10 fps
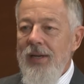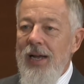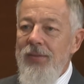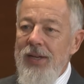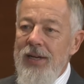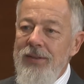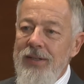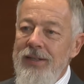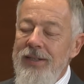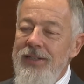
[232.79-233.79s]
And the
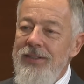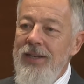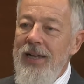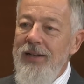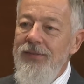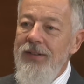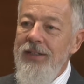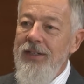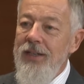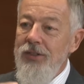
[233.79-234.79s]
other is to have
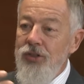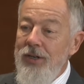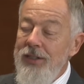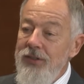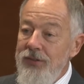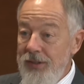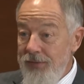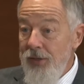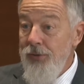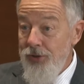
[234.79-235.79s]
an, a transfer of
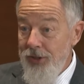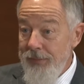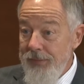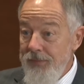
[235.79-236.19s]
ownership.